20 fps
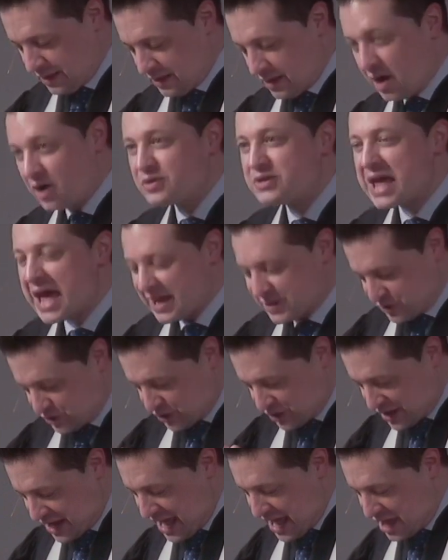Our text
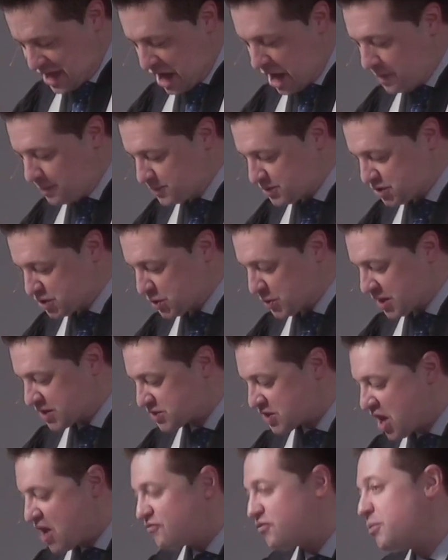today comes to us
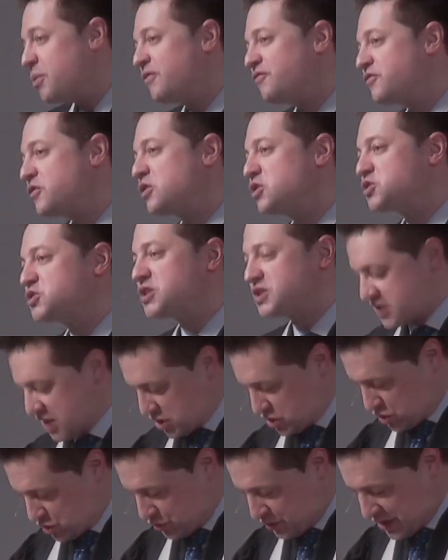from a first
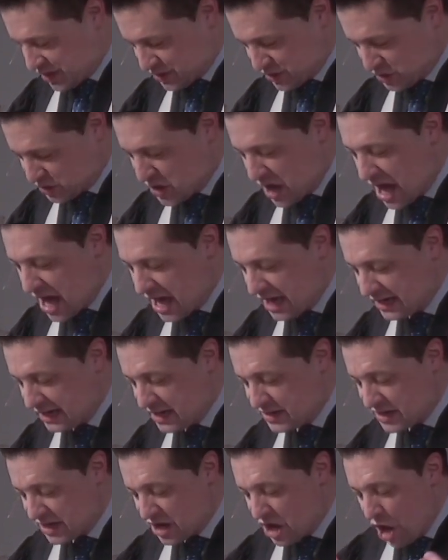century
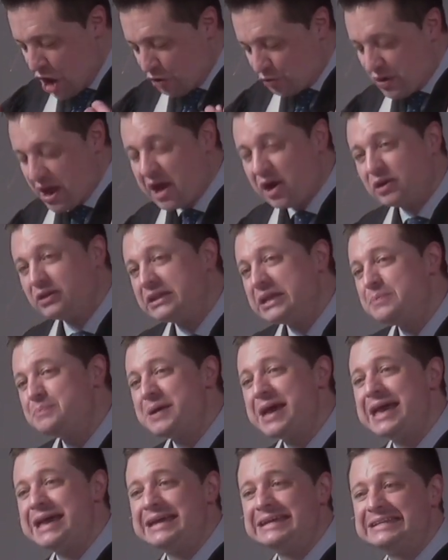society that rarely
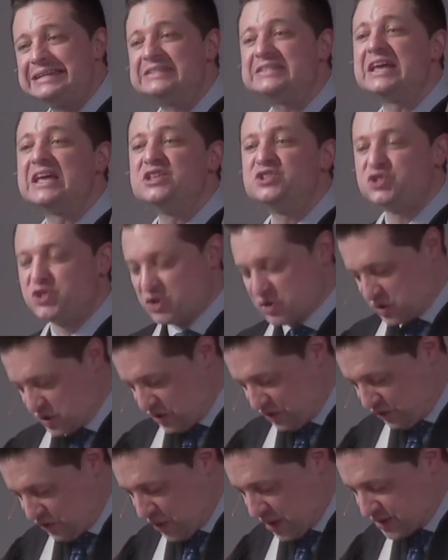paid attention to
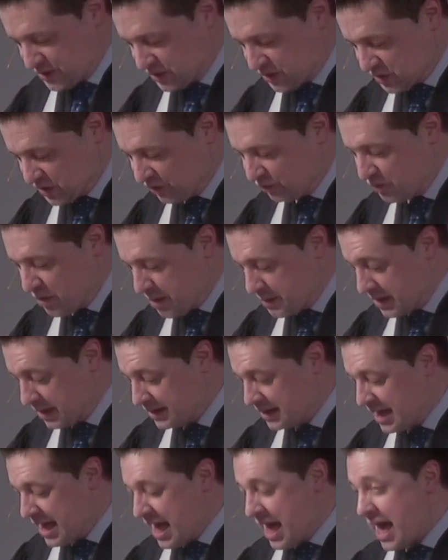the voices of
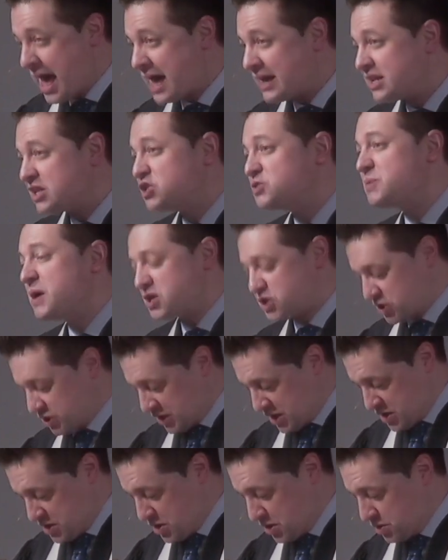women, and
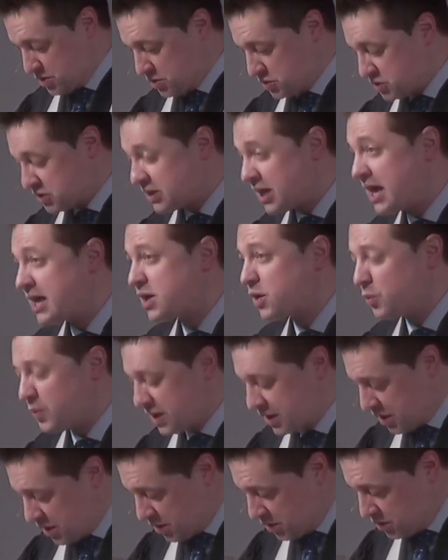especially those like
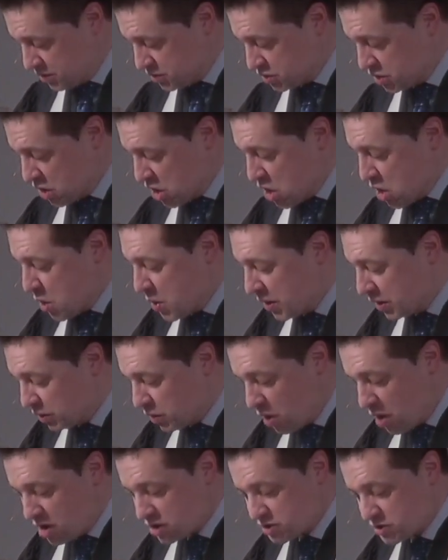widows who had
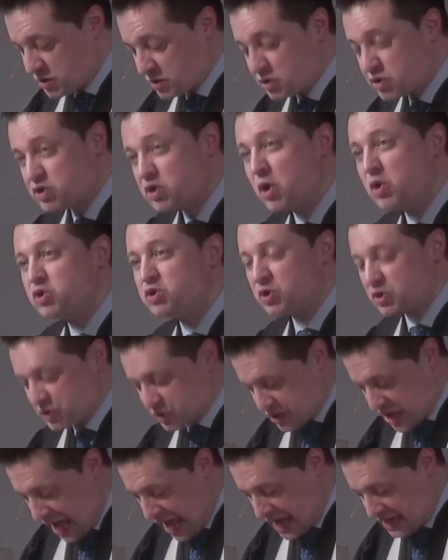lost their social
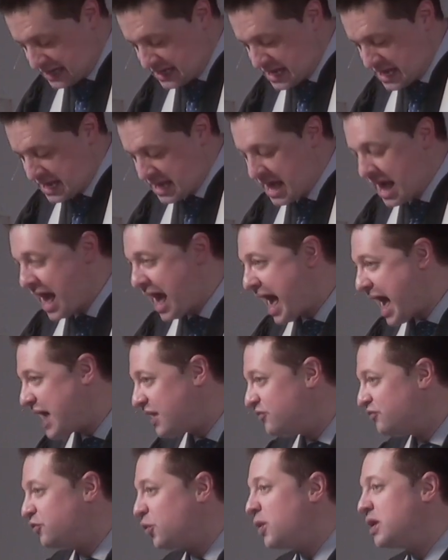standing
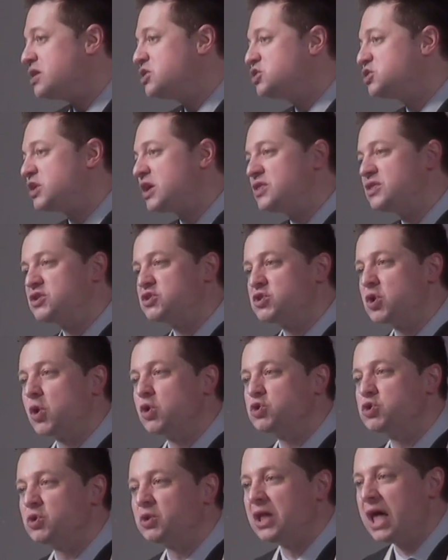and voice in the
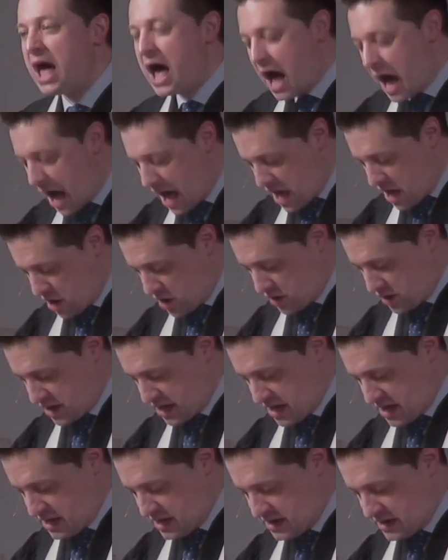social
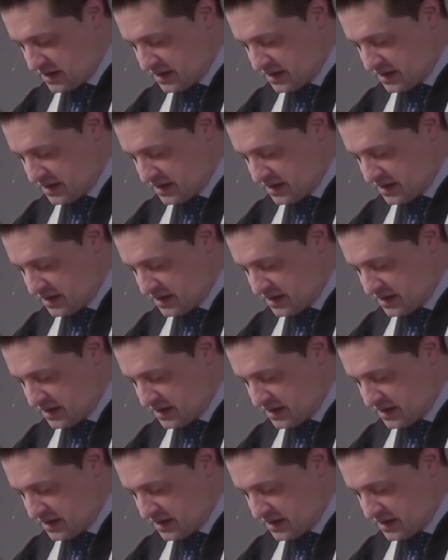hierarchy.